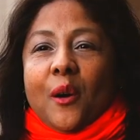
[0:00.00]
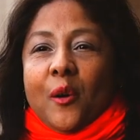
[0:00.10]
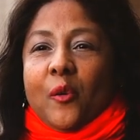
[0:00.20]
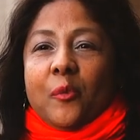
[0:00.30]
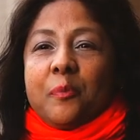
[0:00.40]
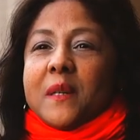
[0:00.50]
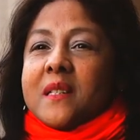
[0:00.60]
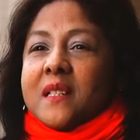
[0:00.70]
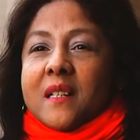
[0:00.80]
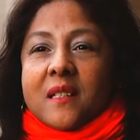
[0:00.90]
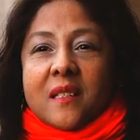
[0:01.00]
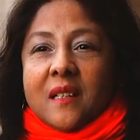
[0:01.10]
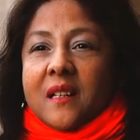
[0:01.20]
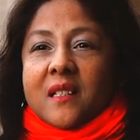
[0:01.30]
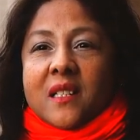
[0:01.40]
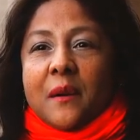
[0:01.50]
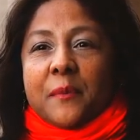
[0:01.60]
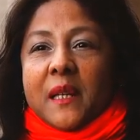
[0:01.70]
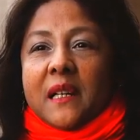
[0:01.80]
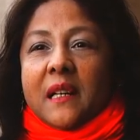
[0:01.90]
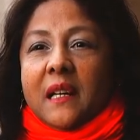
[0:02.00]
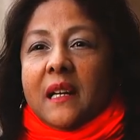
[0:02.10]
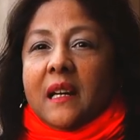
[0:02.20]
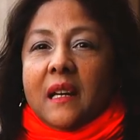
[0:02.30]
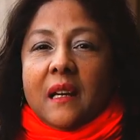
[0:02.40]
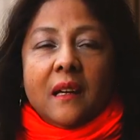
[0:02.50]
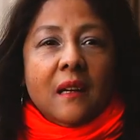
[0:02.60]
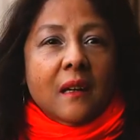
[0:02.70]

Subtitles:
go, business is something he